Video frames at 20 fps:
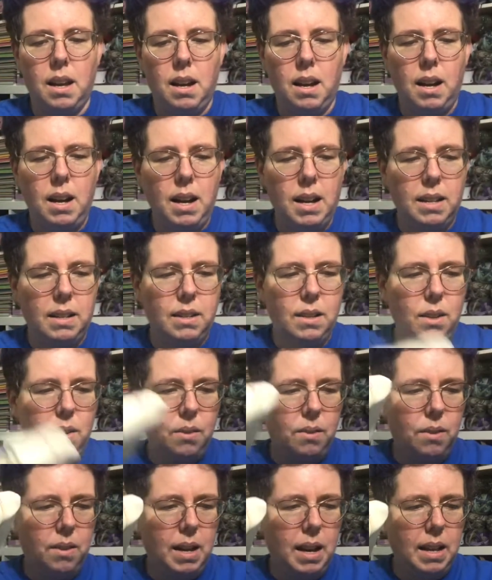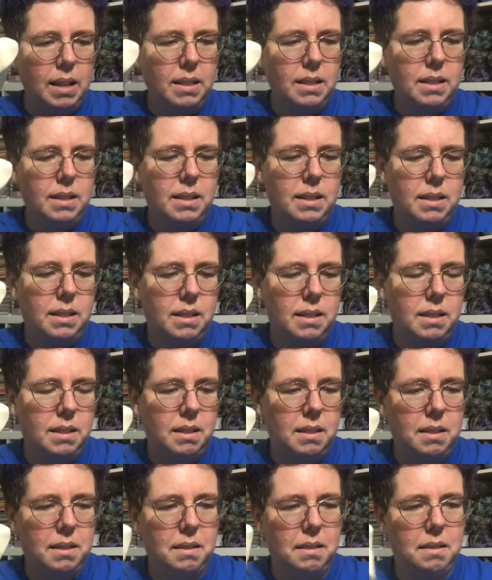Alright, so that's
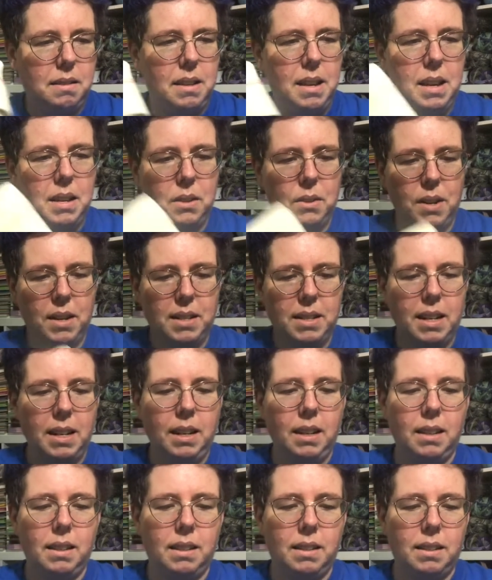interesting.